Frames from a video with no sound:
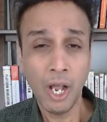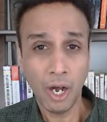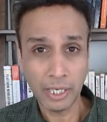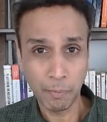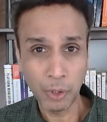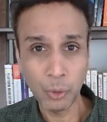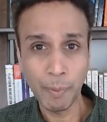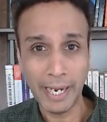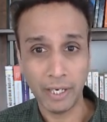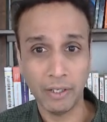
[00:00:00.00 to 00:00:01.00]
on a blue
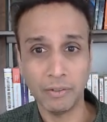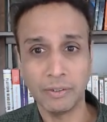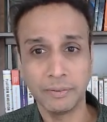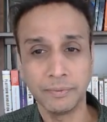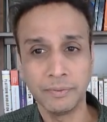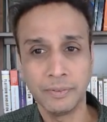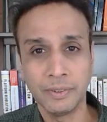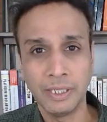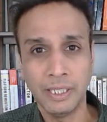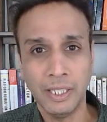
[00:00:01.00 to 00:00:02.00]
background.
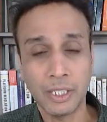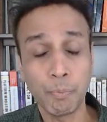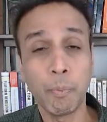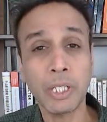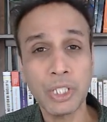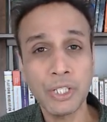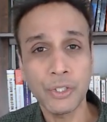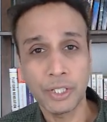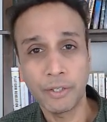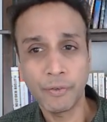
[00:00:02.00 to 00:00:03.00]
It's much
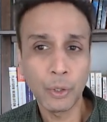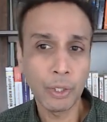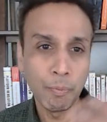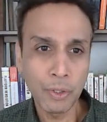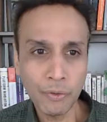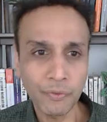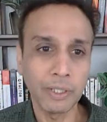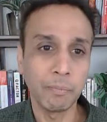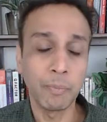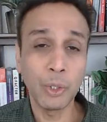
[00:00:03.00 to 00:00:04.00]
easier if you remove the
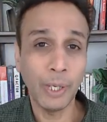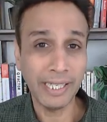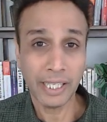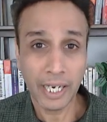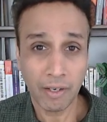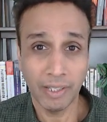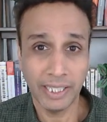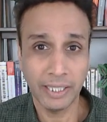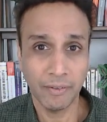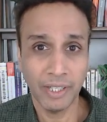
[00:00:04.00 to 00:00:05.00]
blue
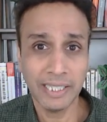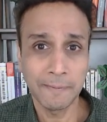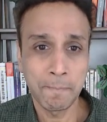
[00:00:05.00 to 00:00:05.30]
entirely, right?